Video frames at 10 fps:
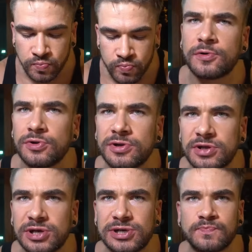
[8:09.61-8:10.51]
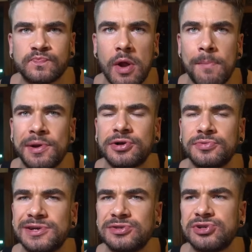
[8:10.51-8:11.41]
including the pickled
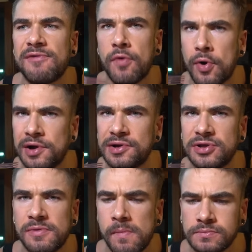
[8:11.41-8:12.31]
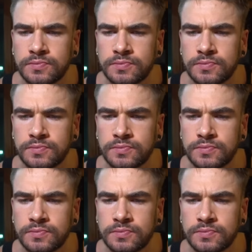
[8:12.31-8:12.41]
ones, have oil in them.